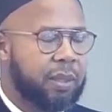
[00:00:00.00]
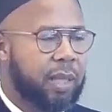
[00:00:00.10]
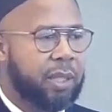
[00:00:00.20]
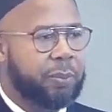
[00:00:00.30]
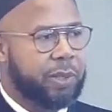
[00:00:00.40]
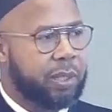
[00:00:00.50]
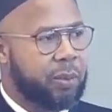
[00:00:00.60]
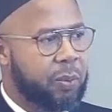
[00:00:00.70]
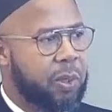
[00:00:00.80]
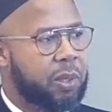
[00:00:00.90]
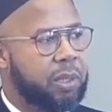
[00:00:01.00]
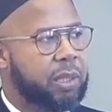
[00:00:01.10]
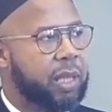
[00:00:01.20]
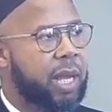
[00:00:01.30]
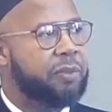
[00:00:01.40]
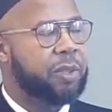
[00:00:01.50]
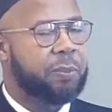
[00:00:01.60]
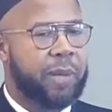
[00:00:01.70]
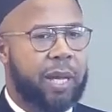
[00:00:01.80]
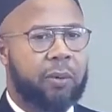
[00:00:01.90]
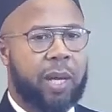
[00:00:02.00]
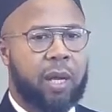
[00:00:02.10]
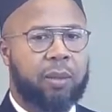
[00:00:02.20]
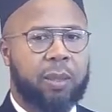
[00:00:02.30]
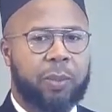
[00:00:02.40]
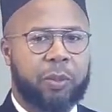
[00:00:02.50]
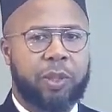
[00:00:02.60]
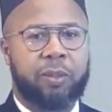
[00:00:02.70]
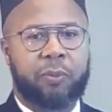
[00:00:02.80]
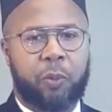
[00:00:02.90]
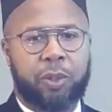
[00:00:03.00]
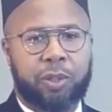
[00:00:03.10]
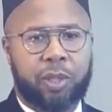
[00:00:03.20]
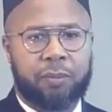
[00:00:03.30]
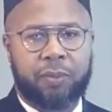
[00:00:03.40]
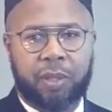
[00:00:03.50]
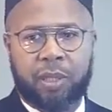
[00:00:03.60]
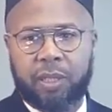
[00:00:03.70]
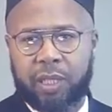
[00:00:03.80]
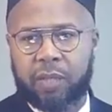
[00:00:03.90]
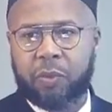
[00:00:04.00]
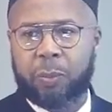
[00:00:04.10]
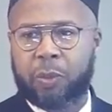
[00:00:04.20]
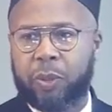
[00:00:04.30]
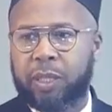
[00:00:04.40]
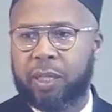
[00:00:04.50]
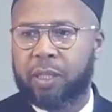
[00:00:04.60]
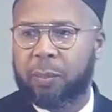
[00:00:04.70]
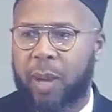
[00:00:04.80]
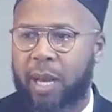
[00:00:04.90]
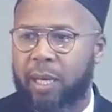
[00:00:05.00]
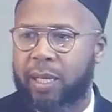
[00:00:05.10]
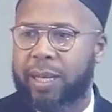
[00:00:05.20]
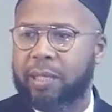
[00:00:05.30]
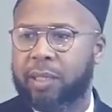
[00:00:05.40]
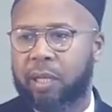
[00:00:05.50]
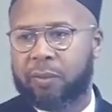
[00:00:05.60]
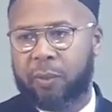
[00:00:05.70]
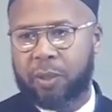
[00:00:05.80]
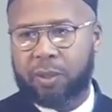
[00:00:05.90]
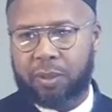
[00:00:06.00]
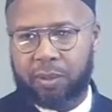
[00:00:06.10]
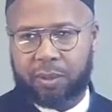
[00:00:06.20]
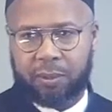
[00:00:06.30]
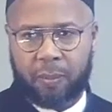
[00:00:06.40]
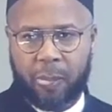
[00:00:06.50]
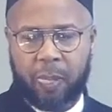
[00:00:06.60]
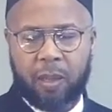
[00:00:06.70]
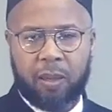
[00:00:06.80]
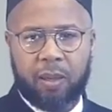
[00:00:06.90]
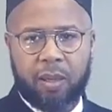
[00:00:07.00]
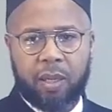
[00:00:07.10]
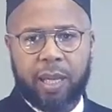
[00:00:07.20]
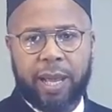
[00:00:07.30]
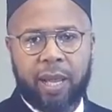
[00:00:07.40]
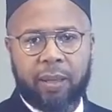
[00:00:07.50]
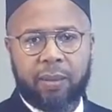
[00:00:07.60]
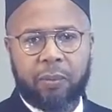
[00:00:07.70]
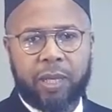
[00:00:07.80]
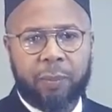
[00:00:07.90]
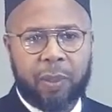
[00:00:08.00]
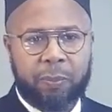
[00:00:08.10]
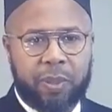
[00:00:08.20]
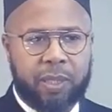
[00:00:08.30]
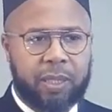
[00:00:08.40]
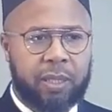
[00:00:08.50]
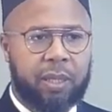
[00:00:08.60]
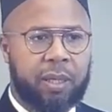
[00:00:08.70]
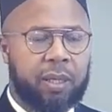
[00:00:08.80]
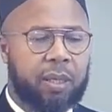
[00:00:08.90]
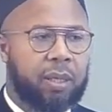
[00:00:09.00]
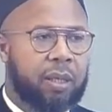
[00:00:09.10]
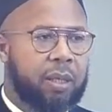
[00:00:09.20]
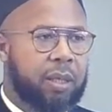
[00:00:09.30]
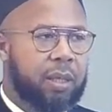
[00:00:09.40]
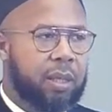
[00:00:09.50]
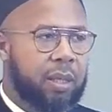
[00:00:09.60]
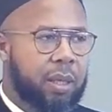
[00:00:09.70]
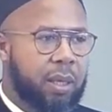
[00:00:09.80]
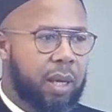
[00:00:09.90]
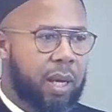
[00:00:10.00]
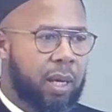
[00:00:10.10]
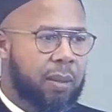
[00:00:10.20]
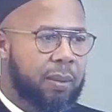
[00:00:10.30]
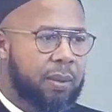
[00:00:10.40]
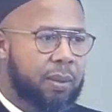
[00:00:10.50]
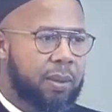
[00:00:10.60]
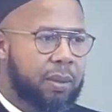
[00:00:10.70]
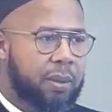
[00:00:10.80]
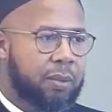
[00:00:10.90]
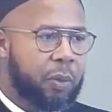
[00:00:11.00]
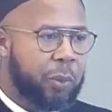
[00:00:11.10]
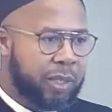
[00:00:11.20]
that this particular world and this life is a battleground between the forces of good and evil, between the demonic and angelic forces. And we have been put here for